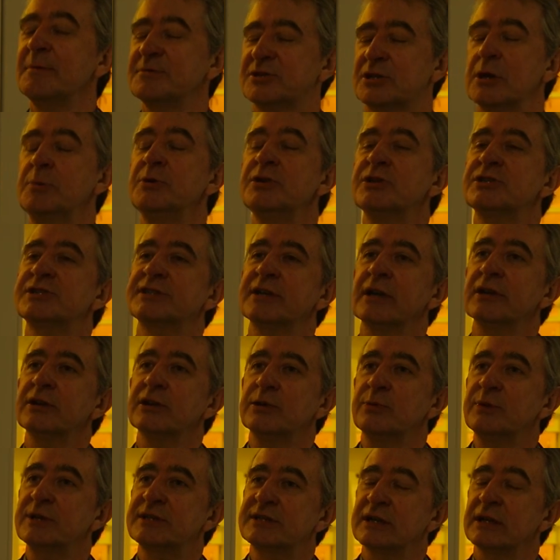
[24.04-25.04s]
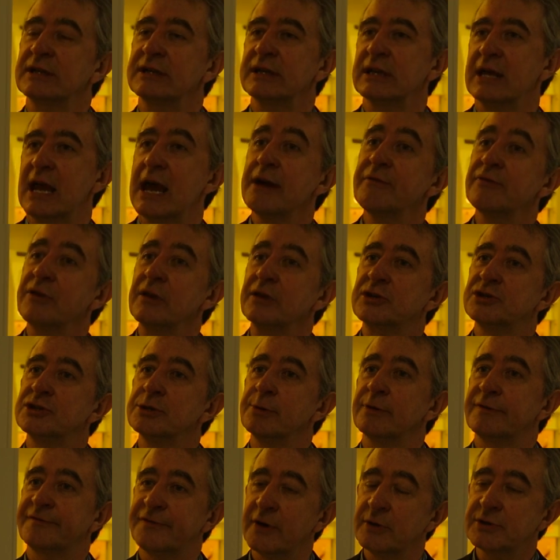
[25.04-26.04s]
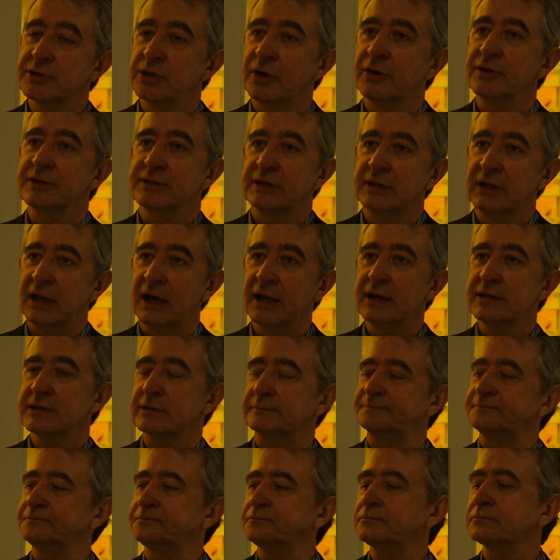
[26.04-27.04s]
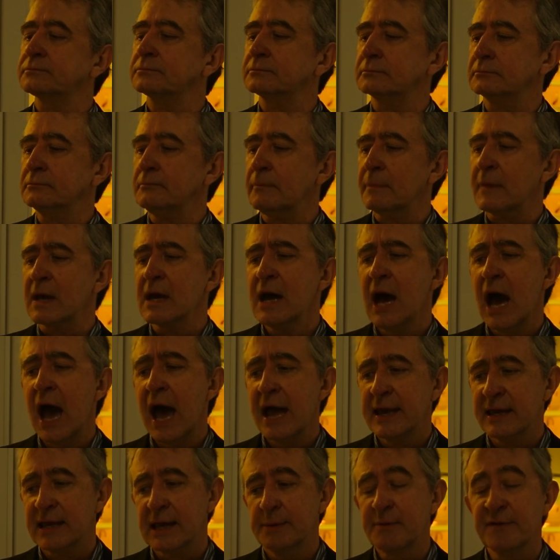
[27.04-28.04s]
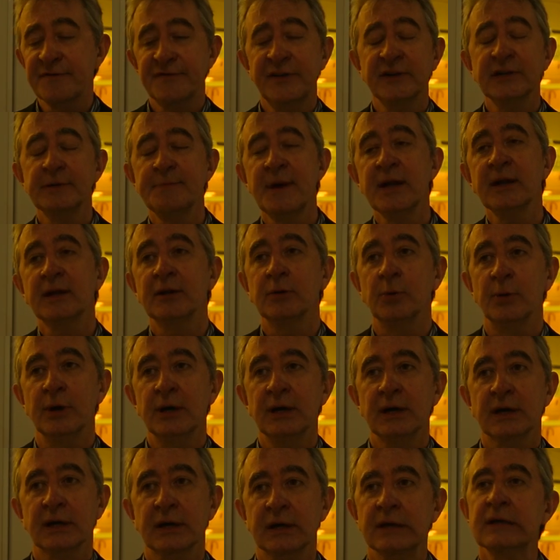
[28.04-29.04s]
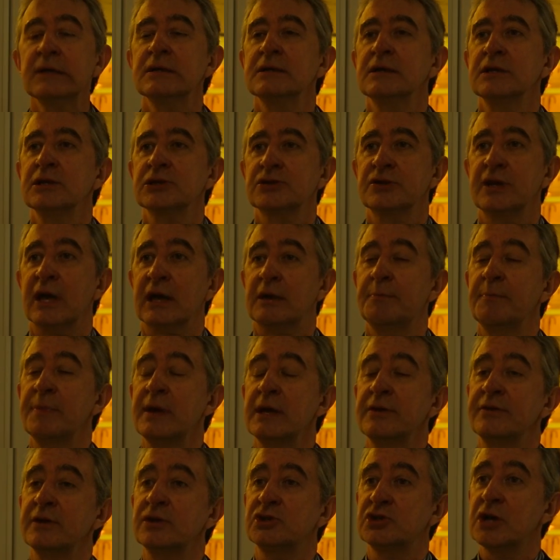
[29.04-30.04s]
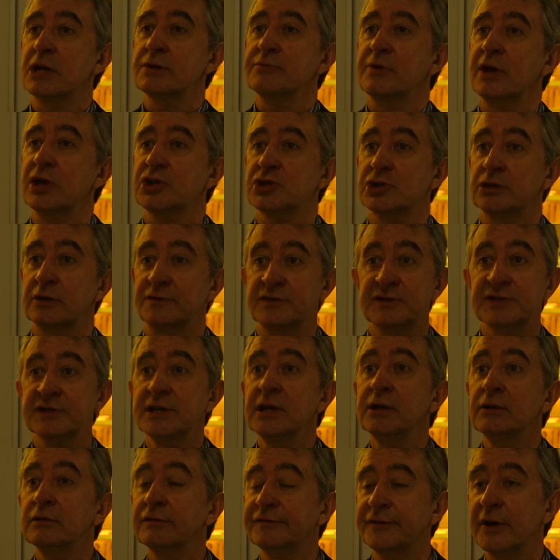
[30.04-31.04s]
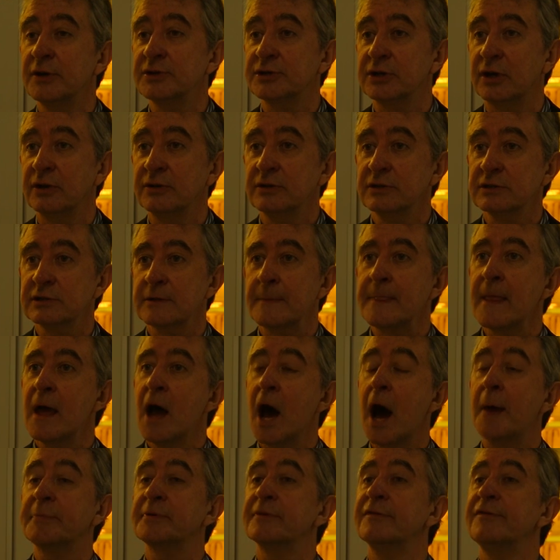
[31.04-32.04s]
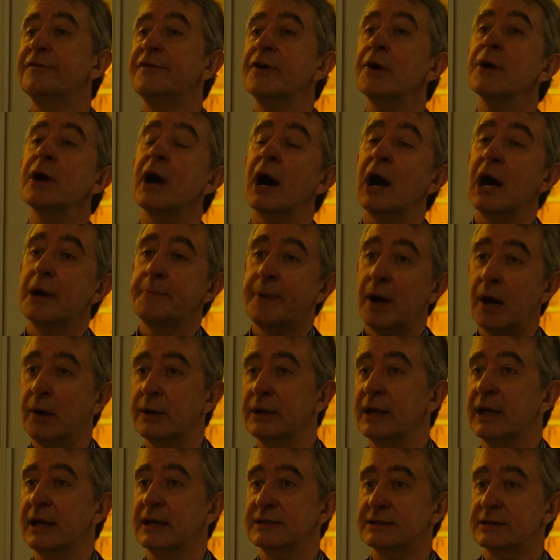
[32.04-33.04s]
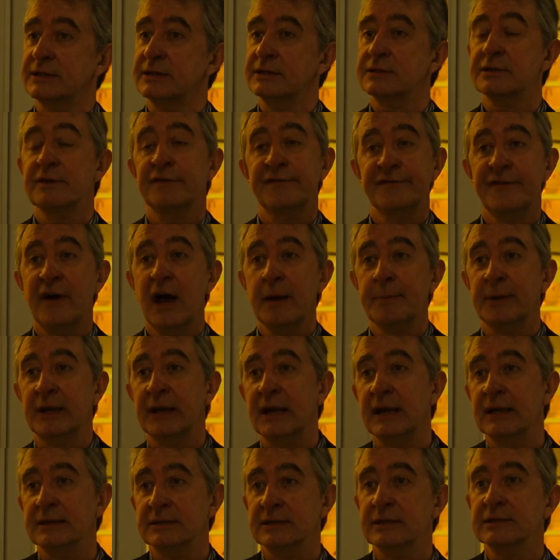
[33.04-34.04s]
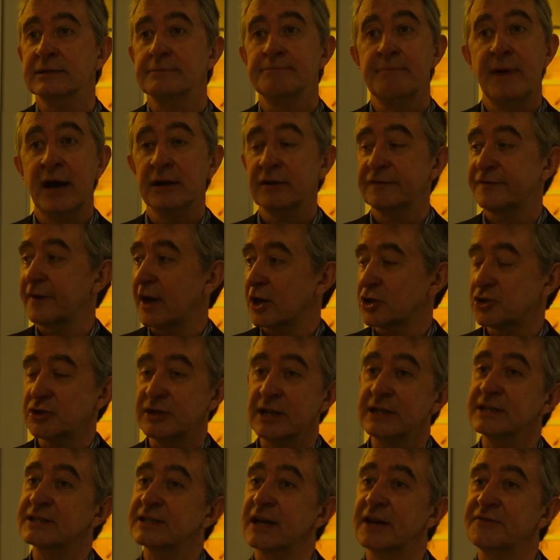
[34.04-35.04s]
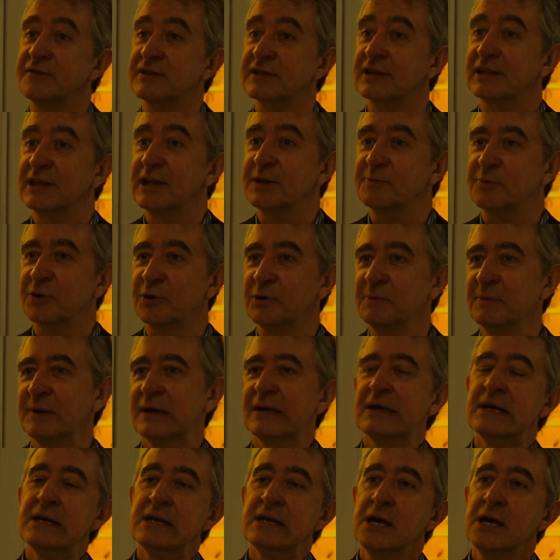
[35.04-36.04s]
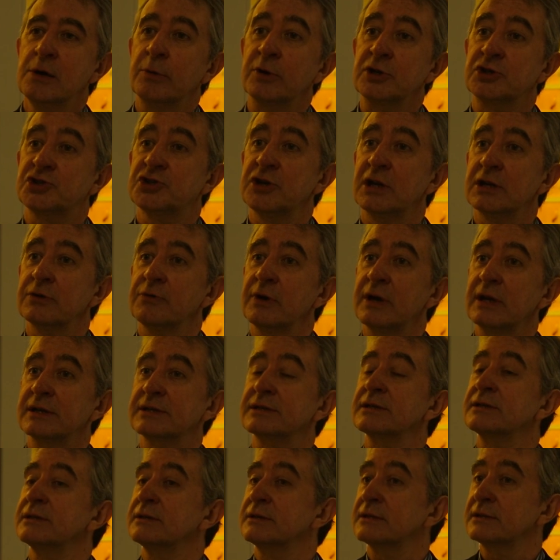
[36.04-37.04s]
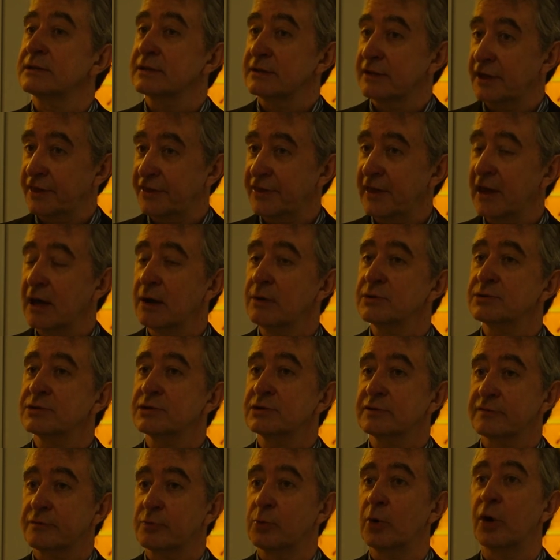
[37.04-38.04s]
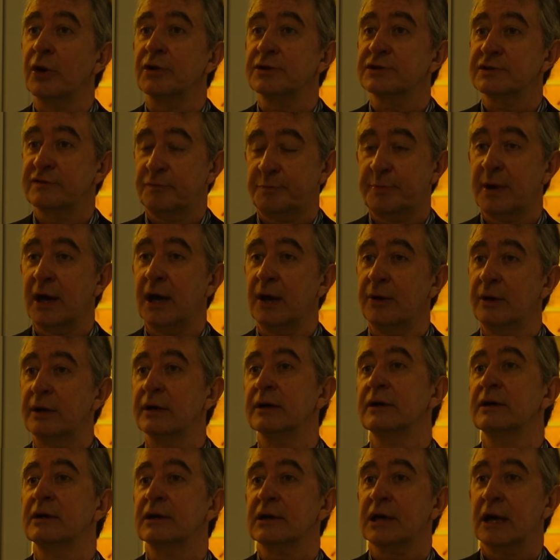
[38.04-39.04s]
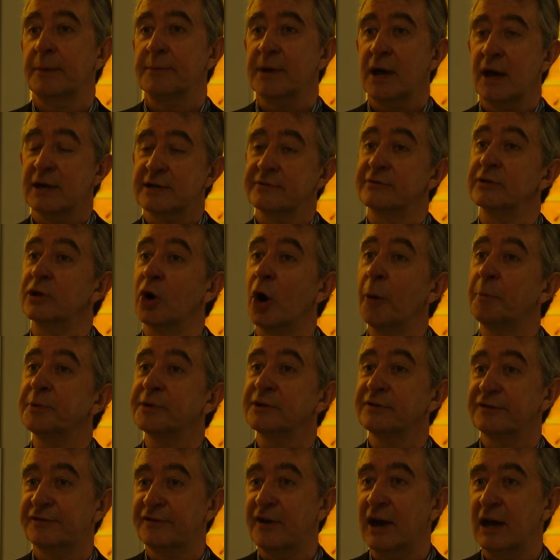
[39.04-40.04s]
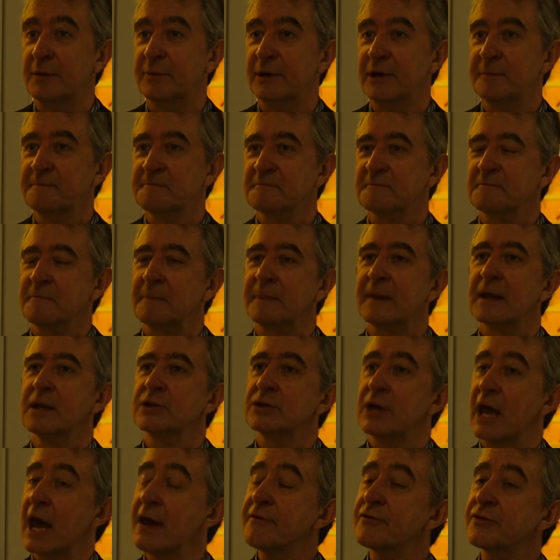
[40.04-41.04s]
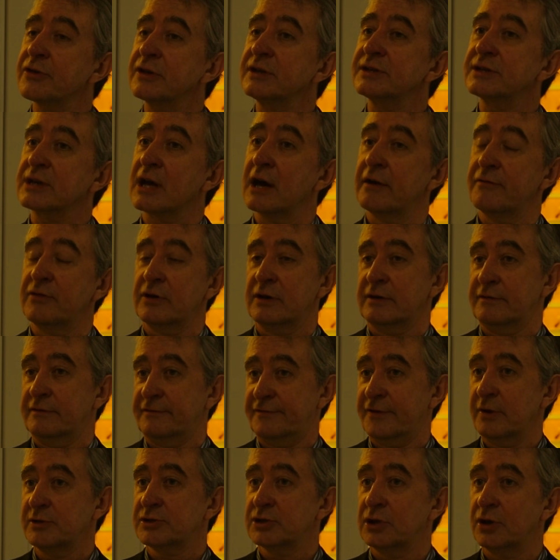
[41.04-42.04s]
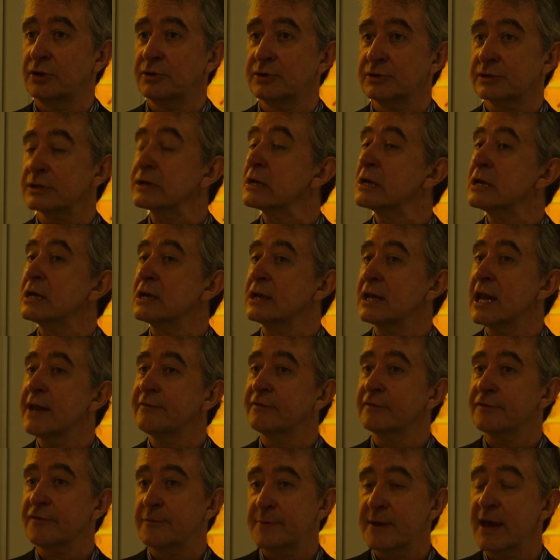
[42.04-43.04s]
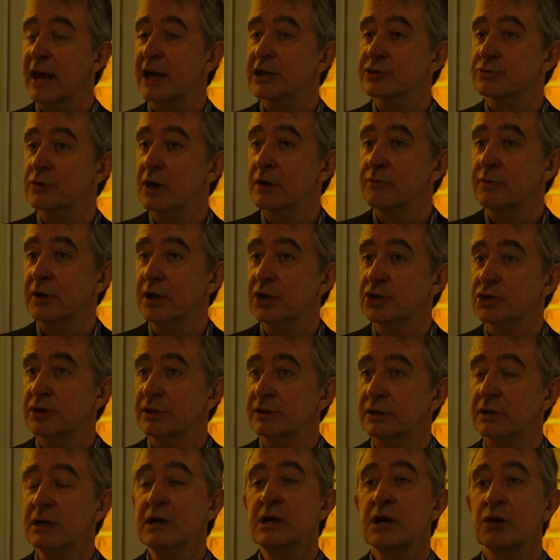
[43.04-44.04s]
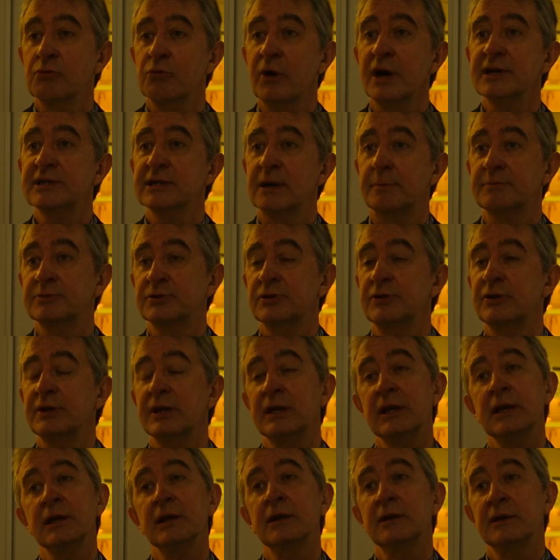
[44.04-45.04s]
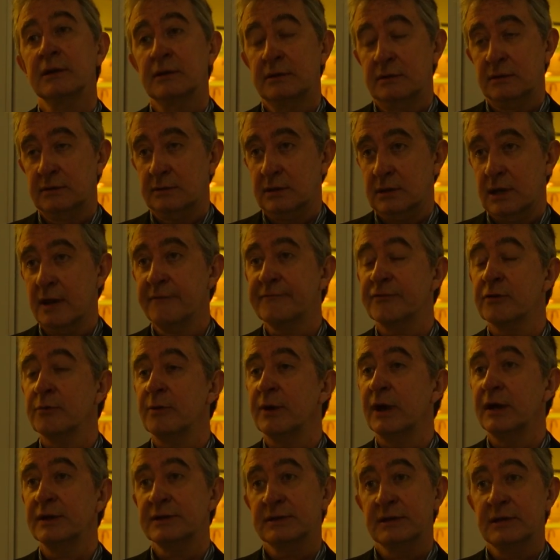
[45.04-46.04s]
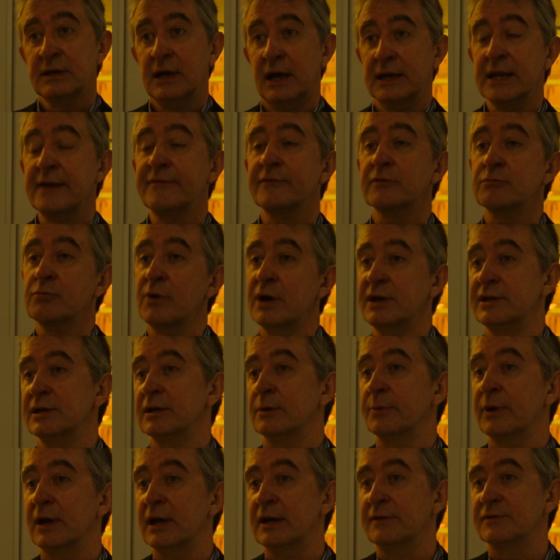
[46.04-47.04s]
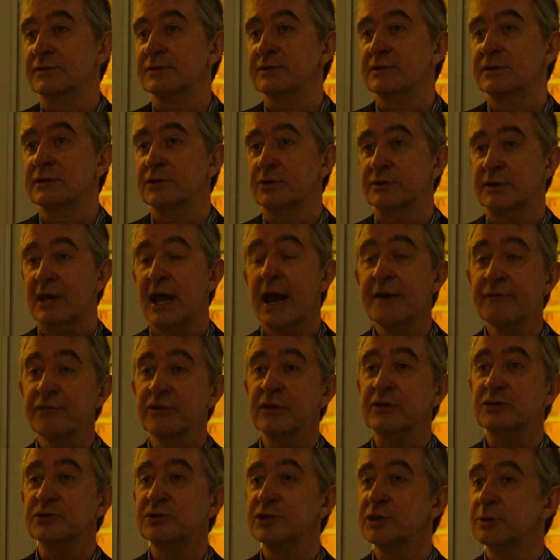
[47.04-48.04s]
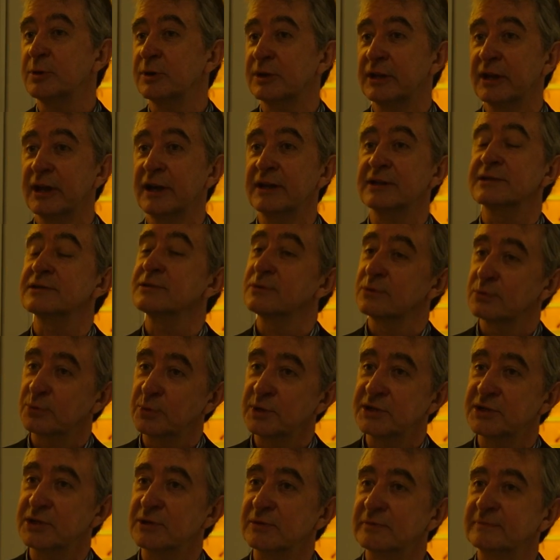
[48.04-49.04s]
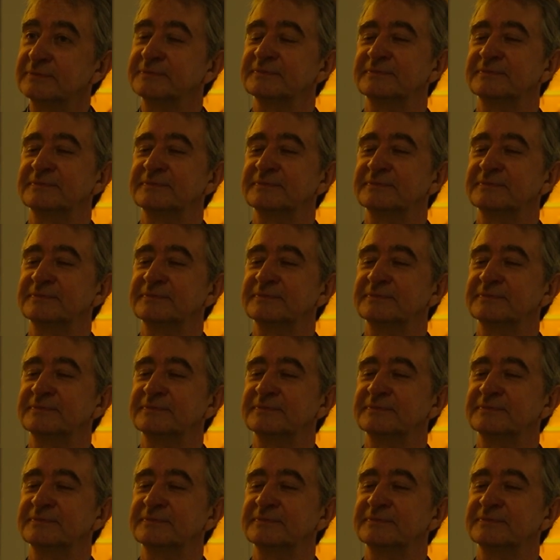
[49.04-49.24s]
So we study everything to do with photons and light. It can be fundamental work, so that can be the generation of single photons up to very high power lasers, fiber lasers, manufactured inside this clean room, which generate thousands of watts of power coming out of an optical fiber. Everything to cover photons, even from the X-ray region right up to the infrared and even the radio waves. So it's everything to do with light we do.